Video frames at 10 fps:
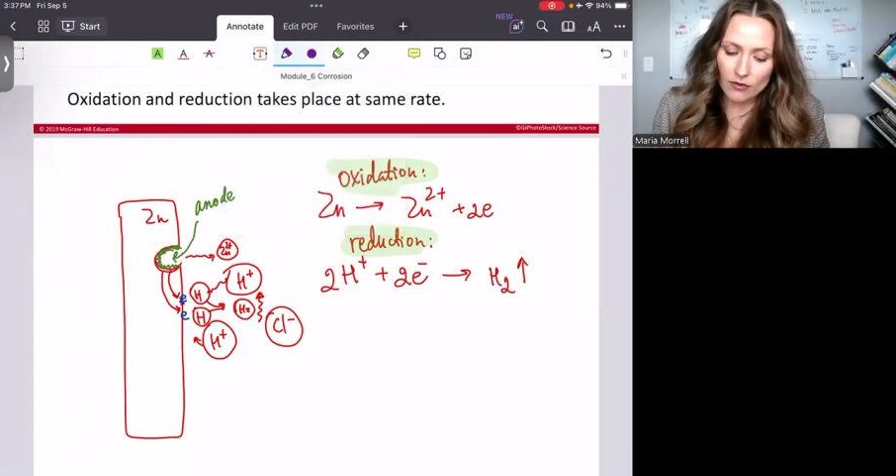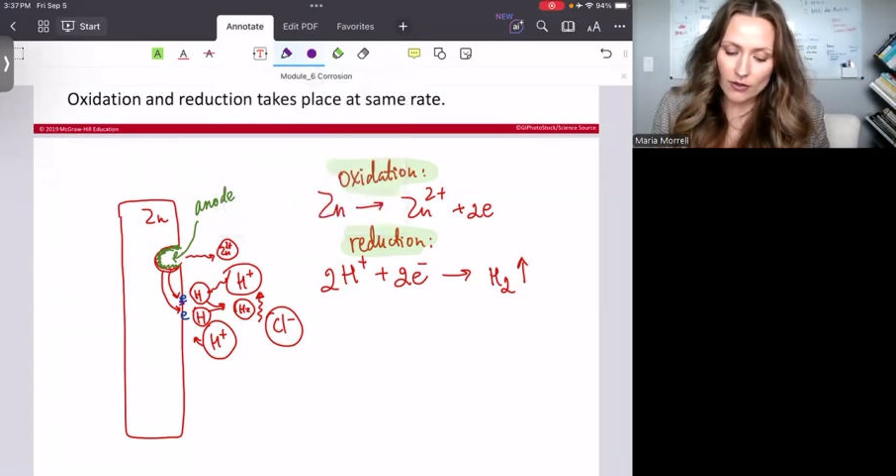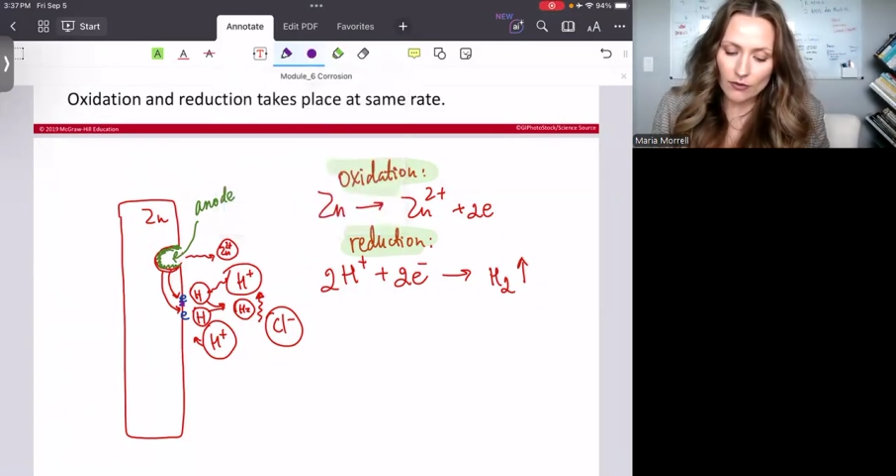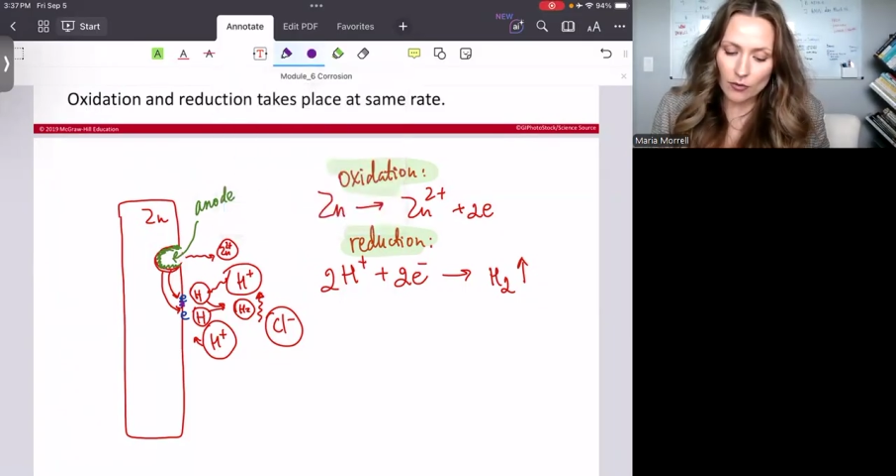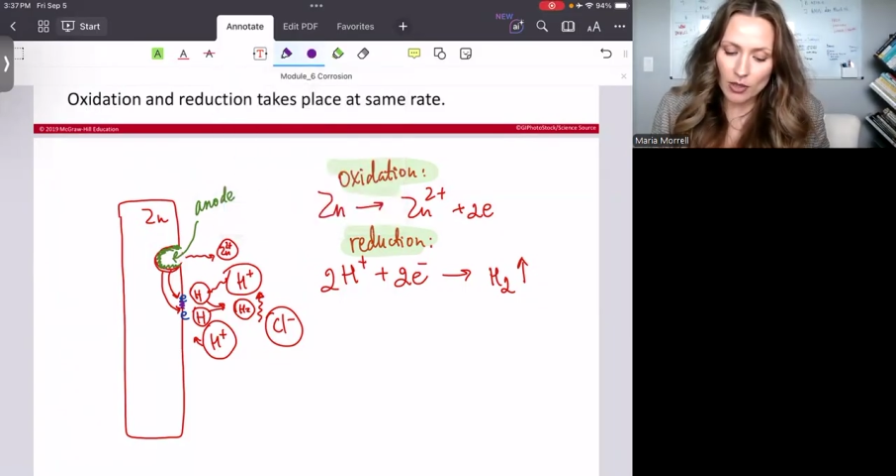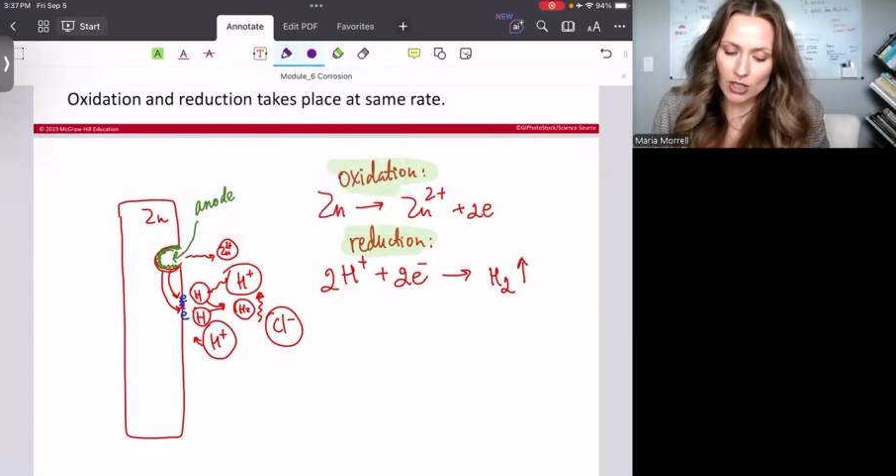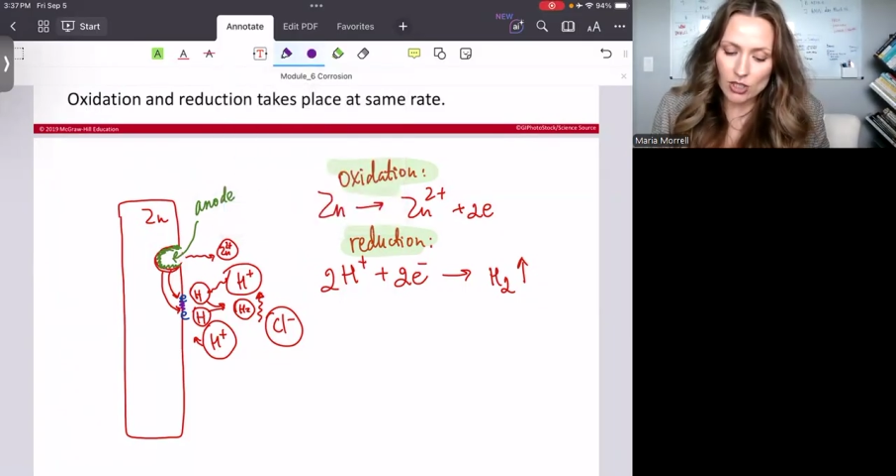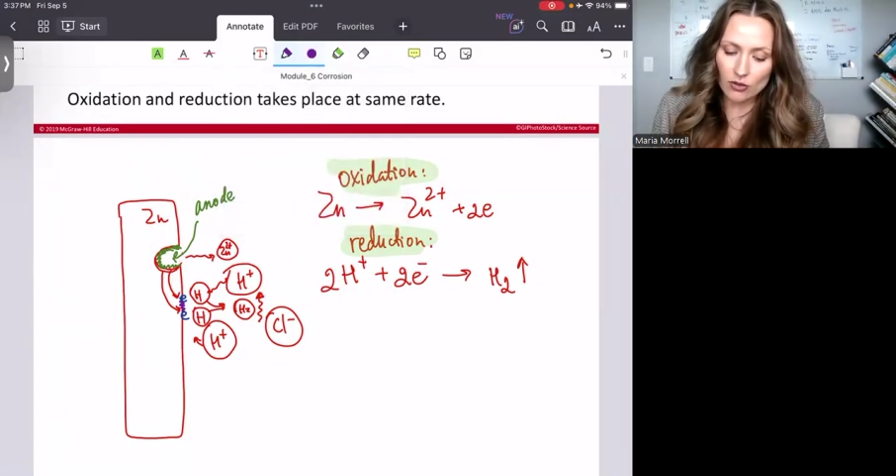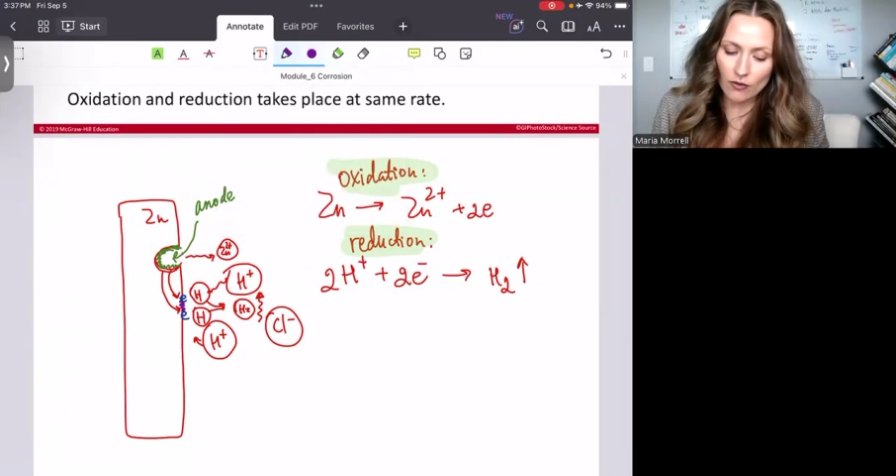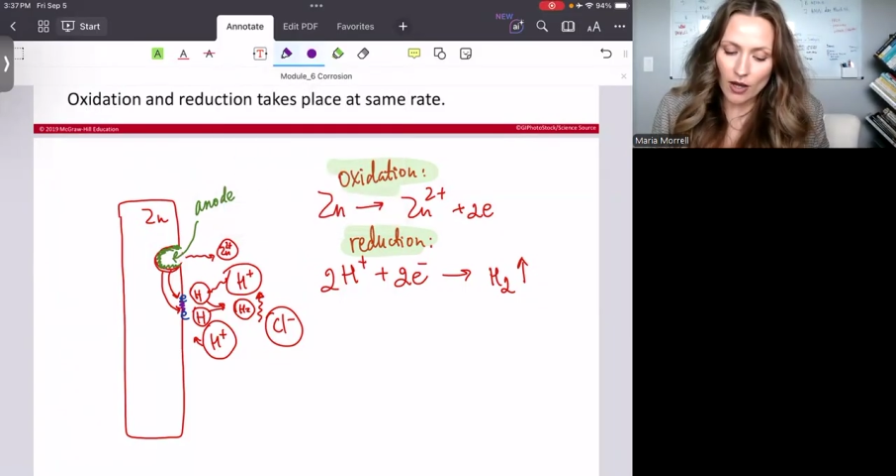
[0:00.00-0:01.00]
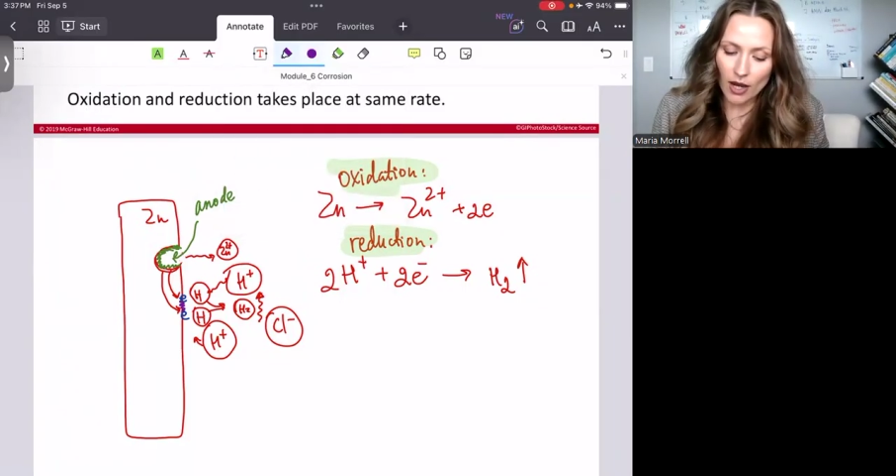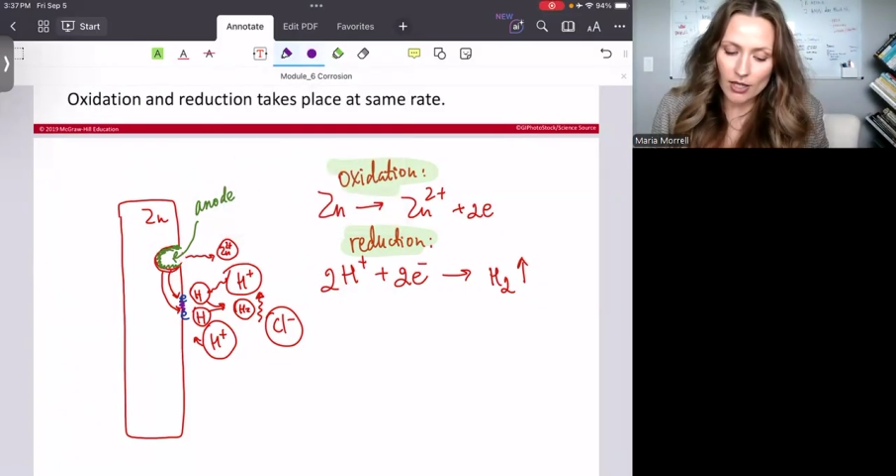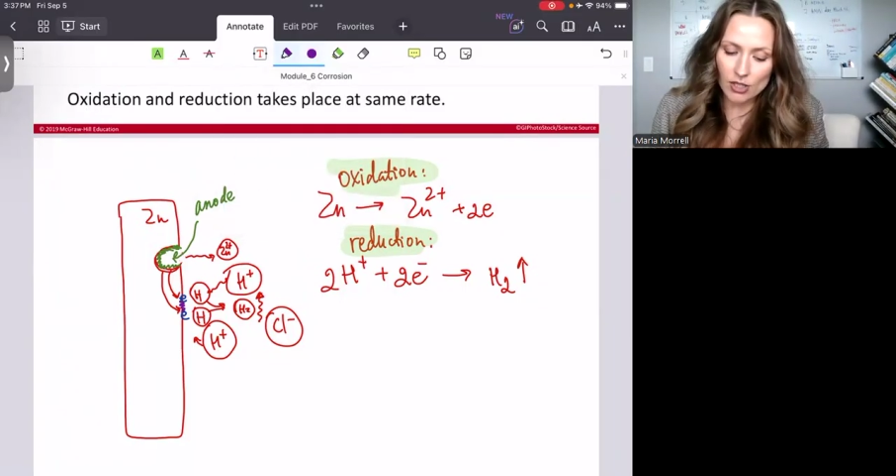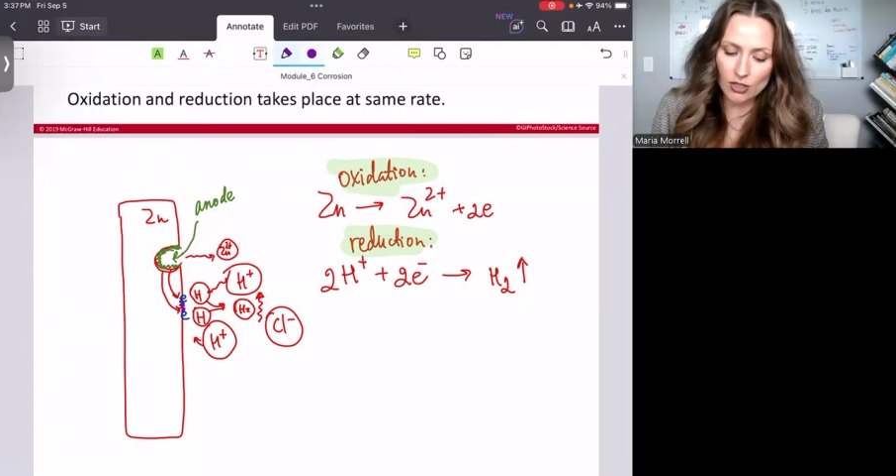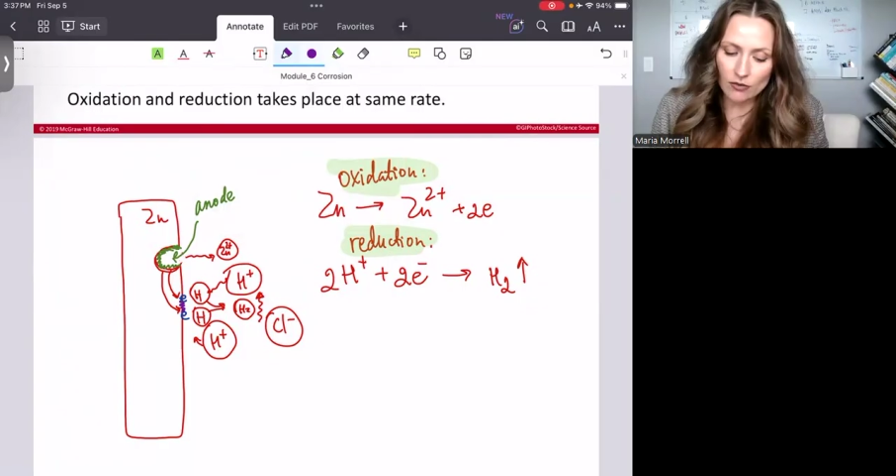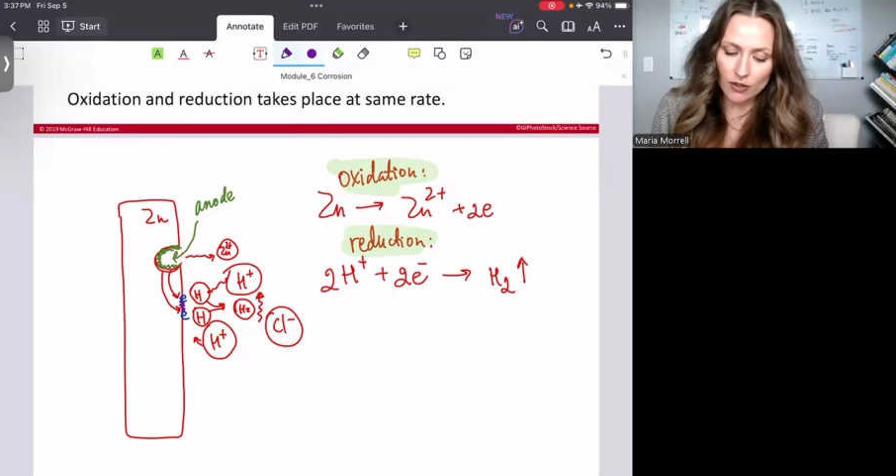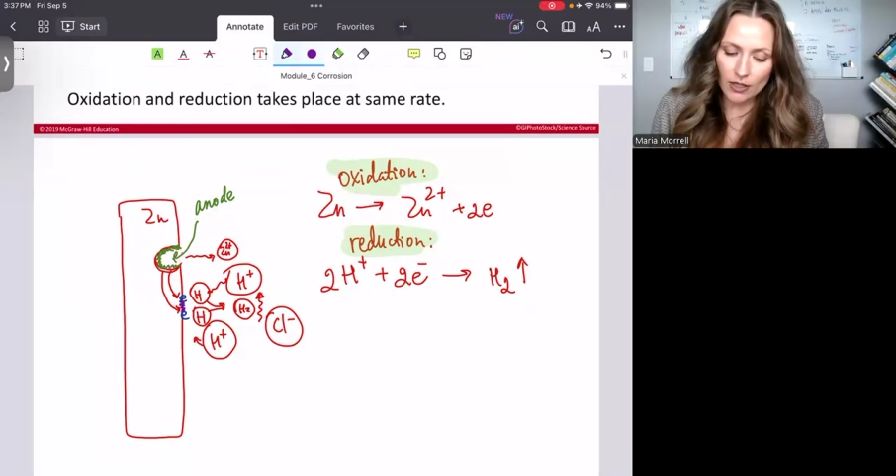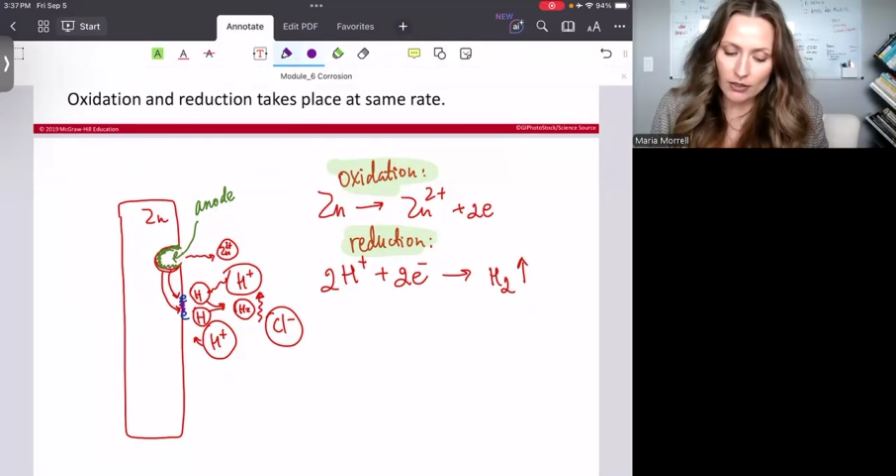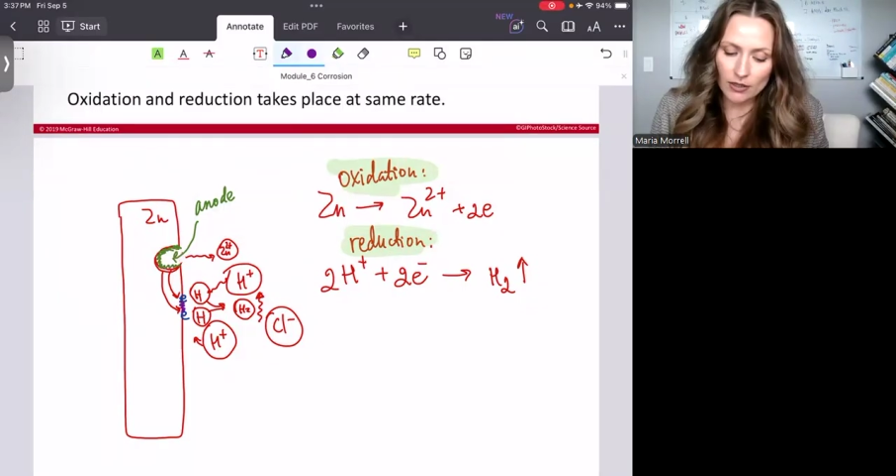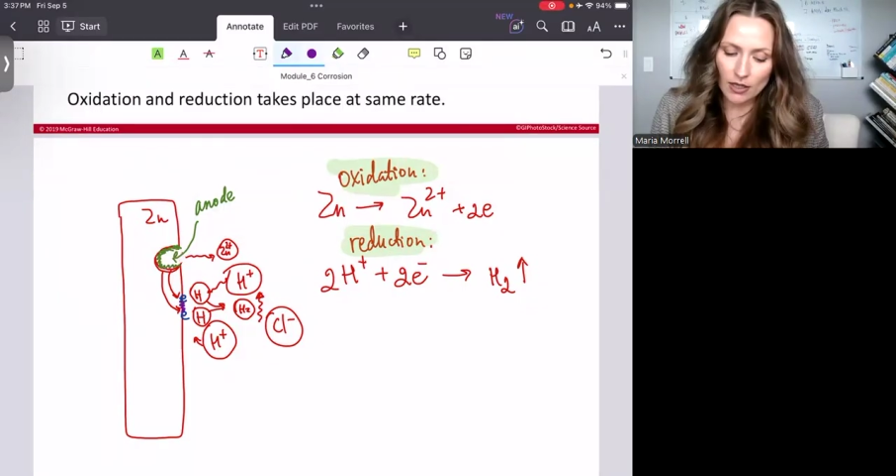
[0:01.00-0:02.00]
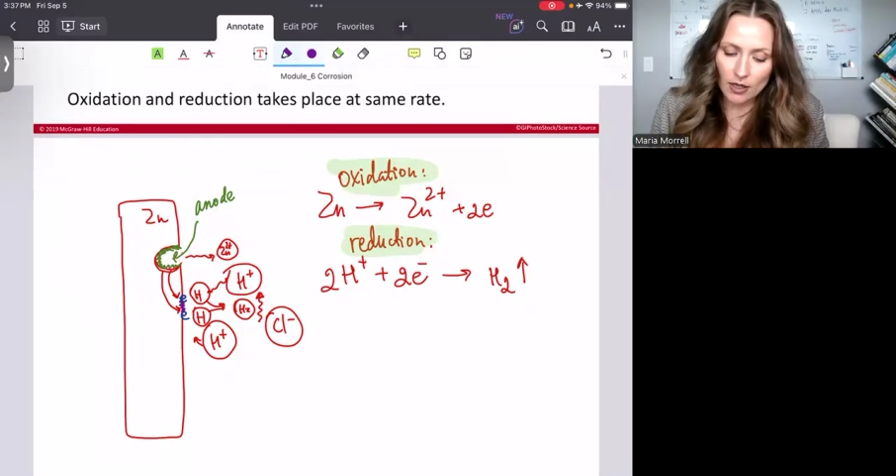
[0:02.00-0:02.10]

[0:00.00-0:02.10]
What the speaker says: the formation of hydrogen, right?